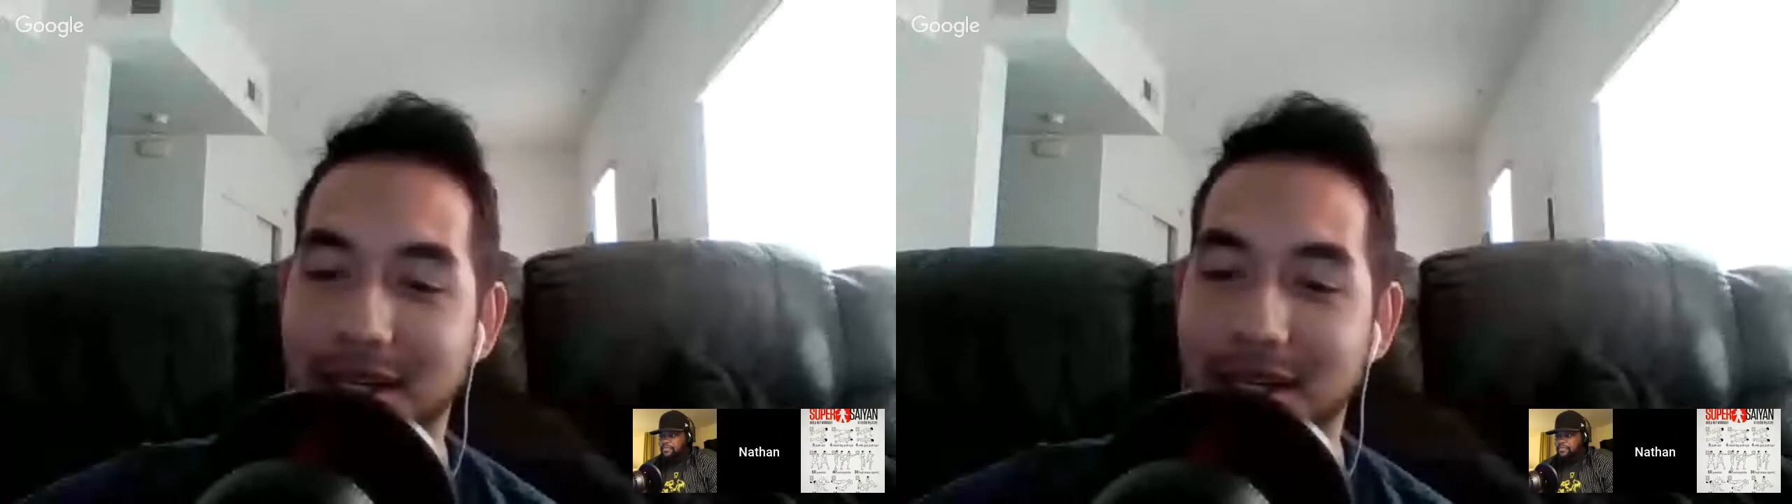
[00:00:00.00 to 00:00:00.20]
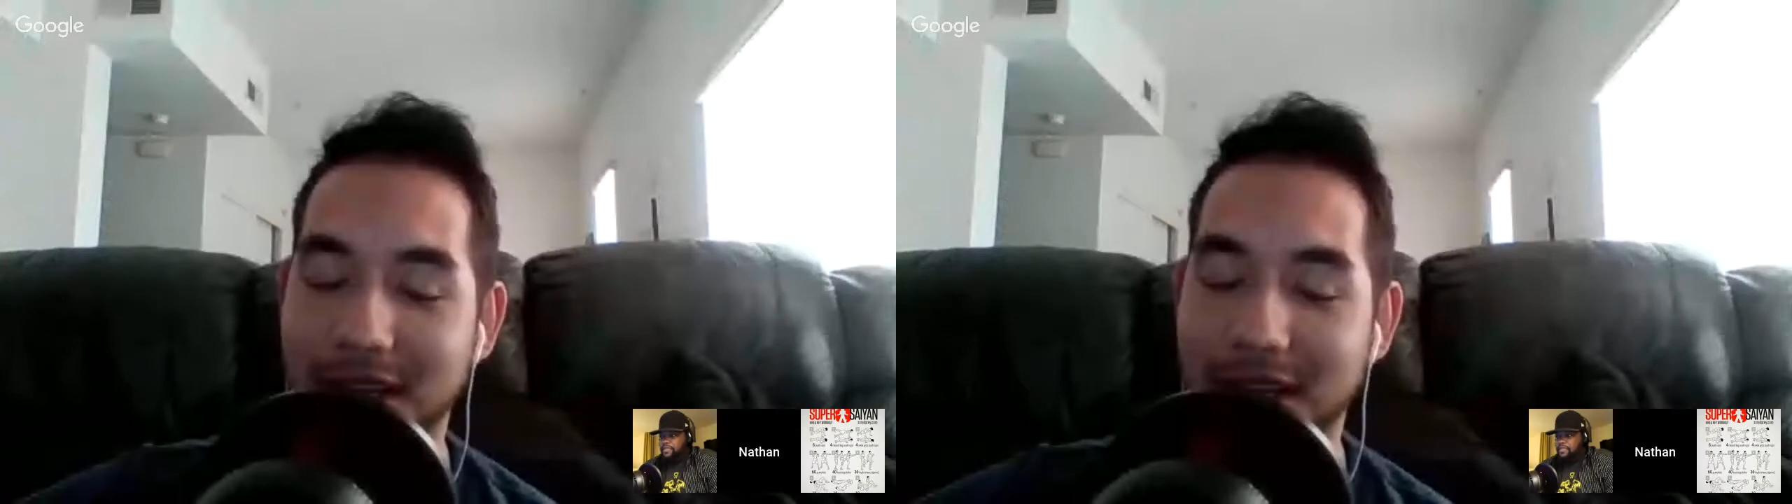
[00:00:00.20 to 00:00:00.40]

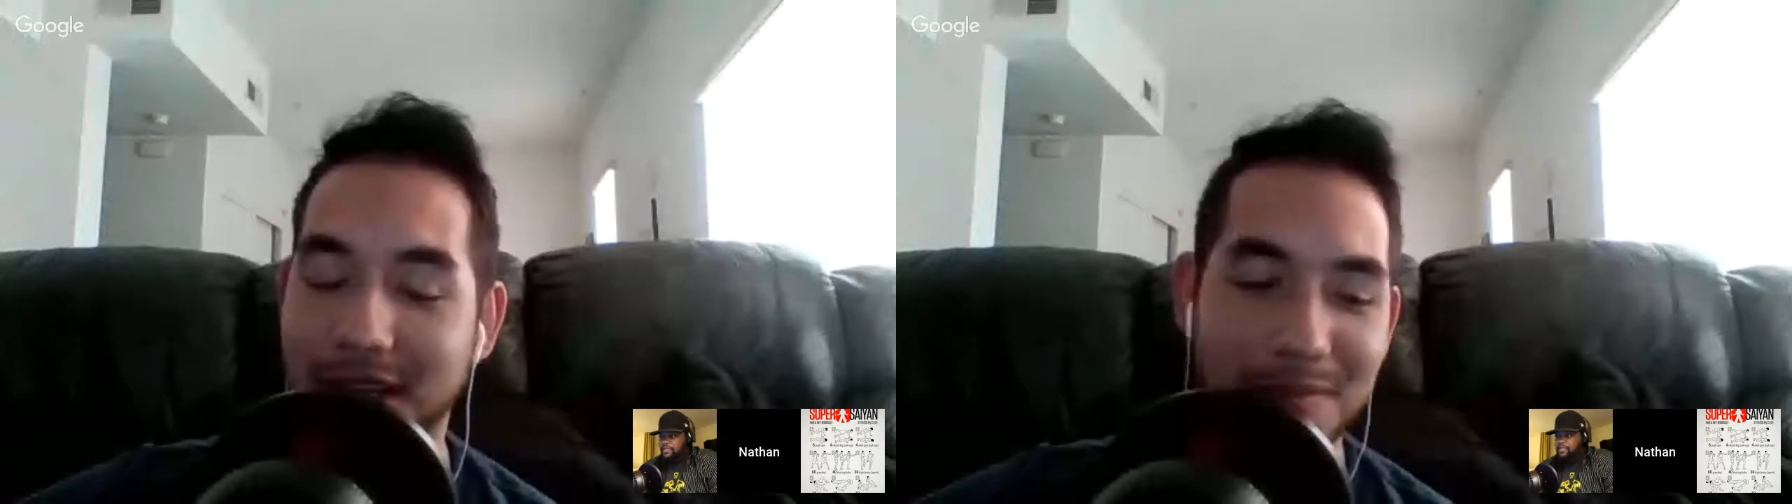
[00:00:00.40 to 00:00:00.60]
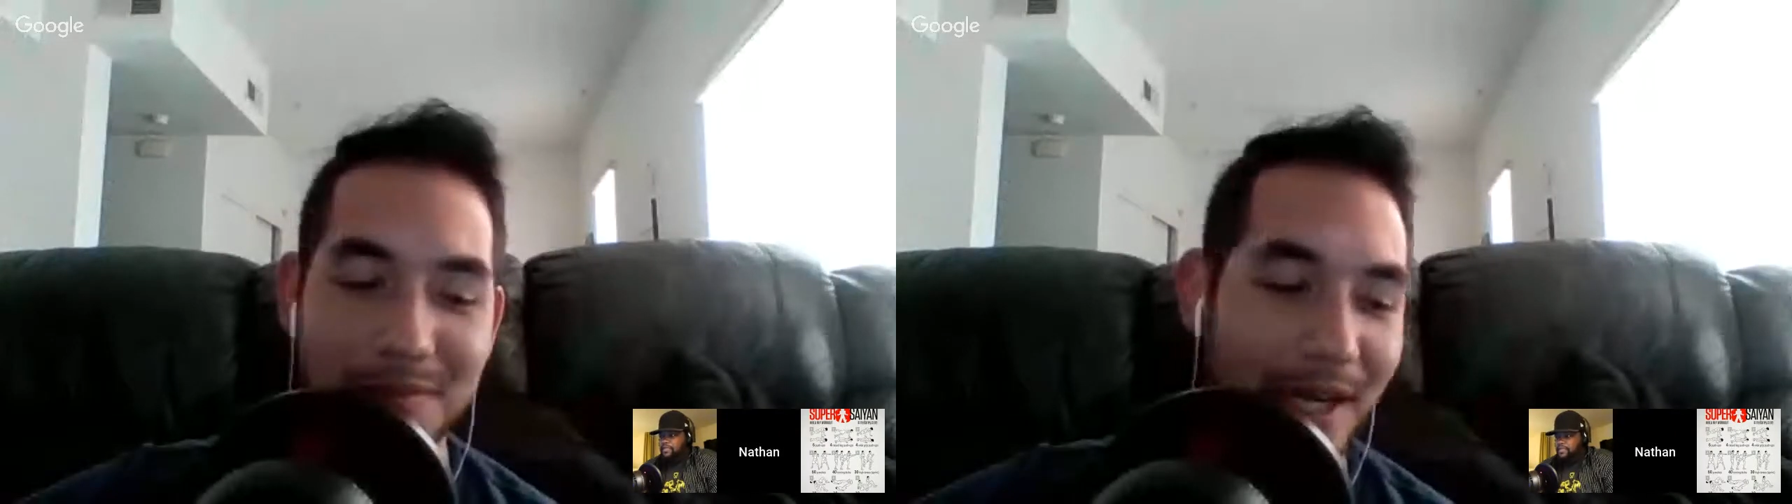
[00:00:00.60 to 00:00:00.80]
cast as
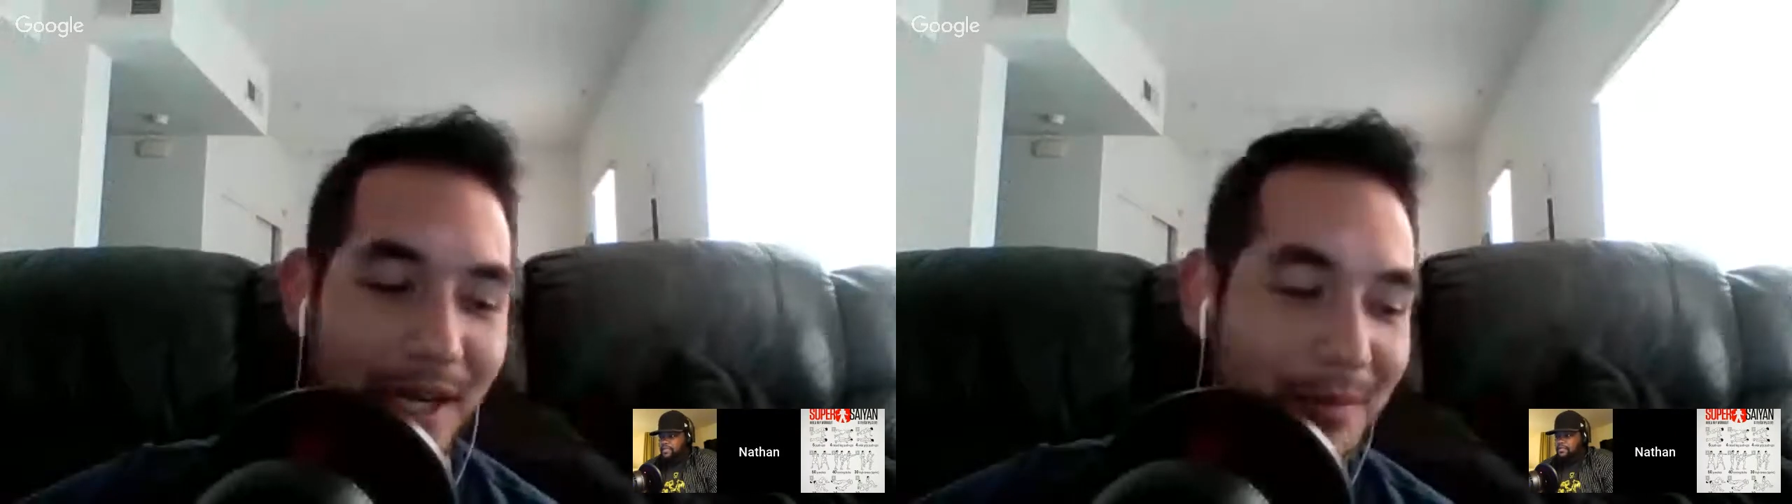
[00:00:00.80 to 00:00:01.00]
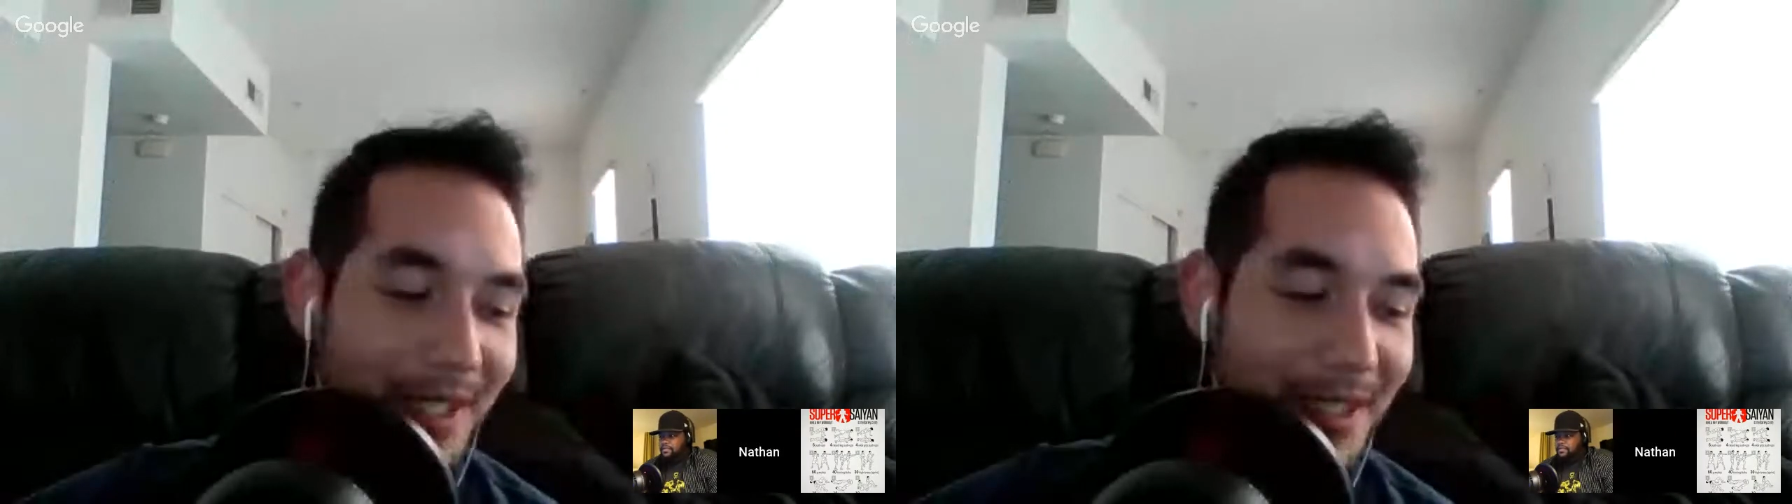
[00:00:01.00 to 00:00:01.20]

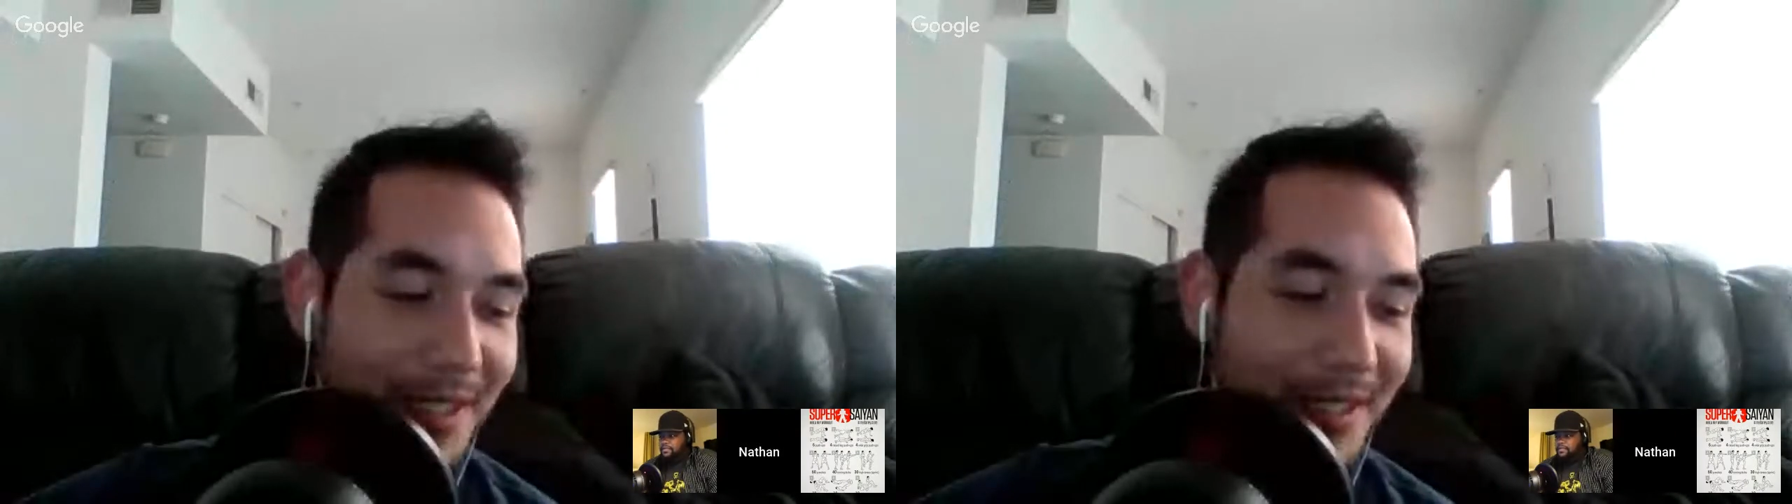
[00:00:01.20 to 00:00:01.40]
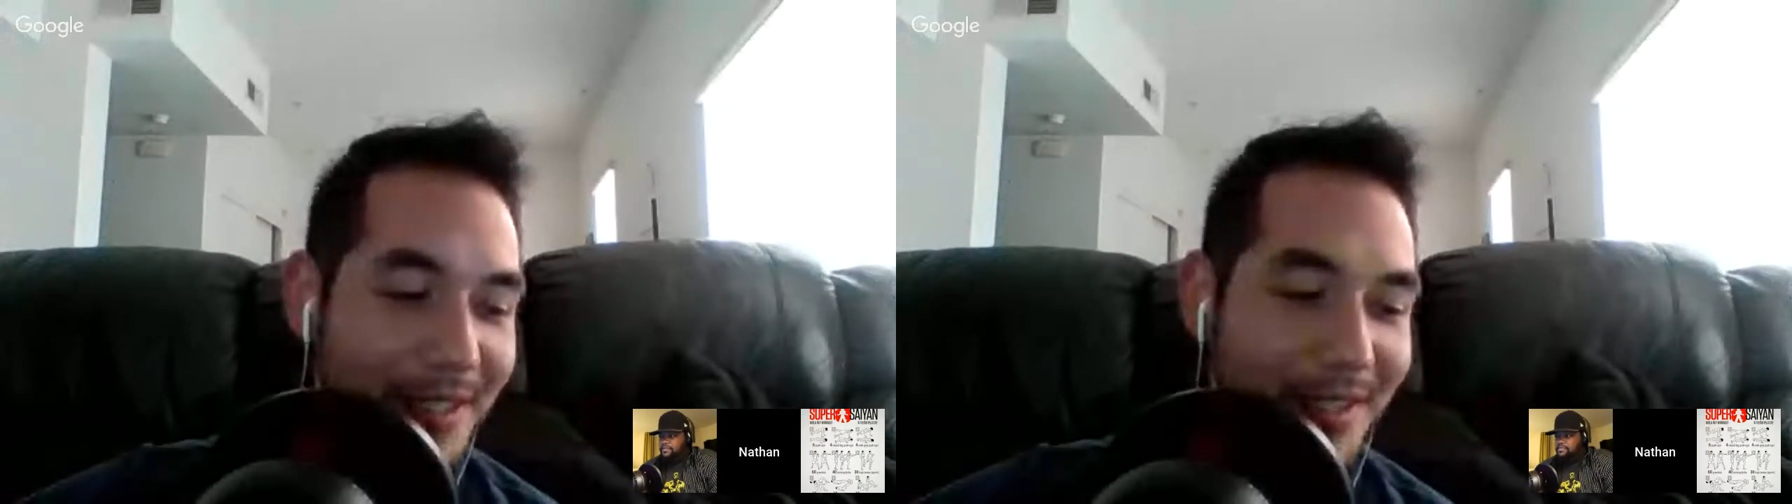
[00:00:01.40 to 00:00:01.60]
Batman.